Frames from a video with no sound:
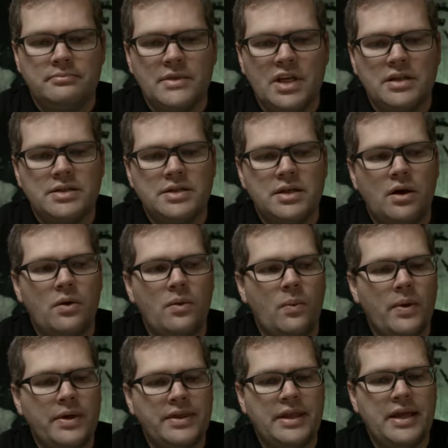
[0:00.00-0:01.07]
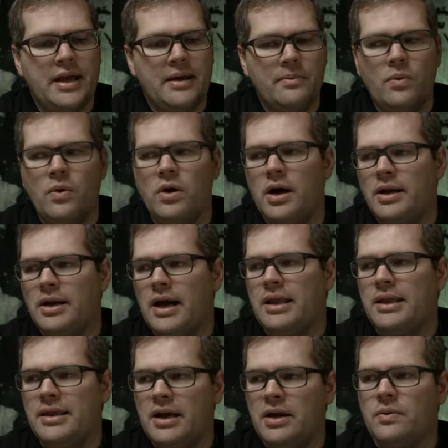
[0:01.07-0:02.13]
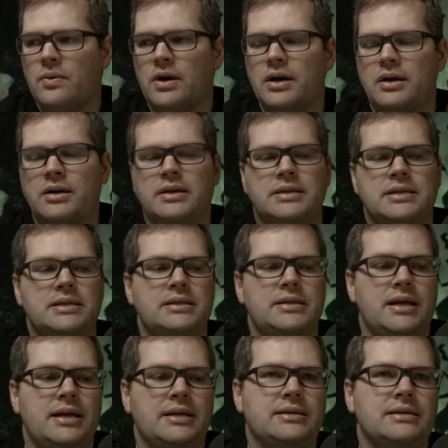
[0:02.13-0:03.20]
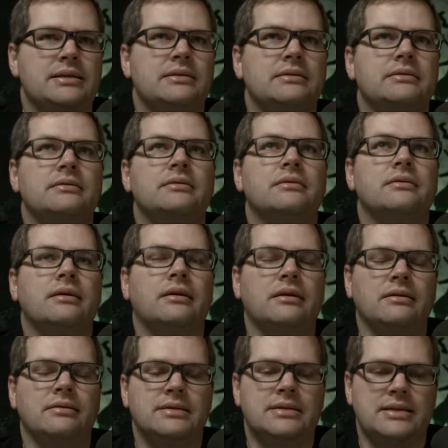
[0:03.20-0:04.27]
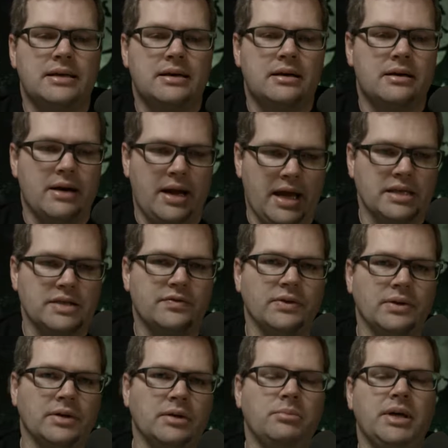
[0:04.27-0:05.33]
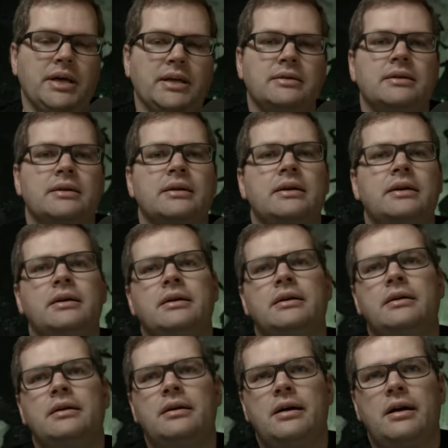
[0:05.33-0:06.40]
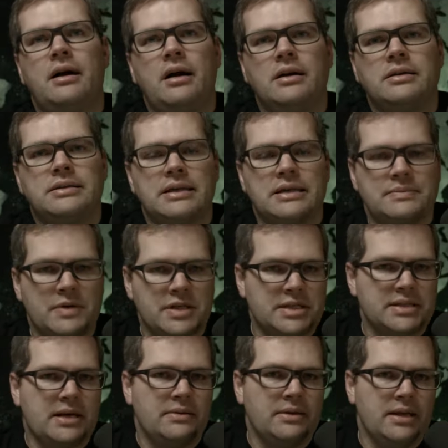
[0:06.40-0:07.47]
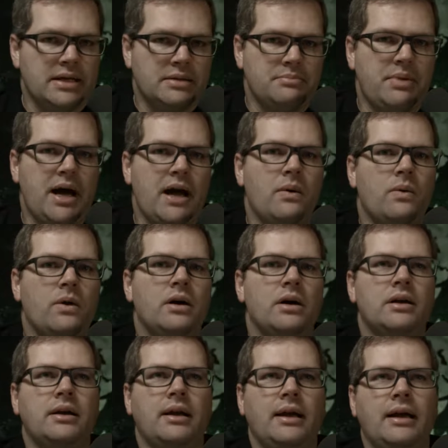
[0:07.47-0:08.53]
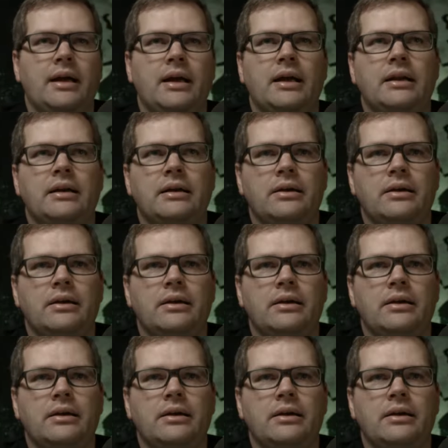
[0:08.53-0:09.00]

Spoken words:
So with the M1, I think we're gonna sit on our hands for a little bit. As much as I would like to buy one, and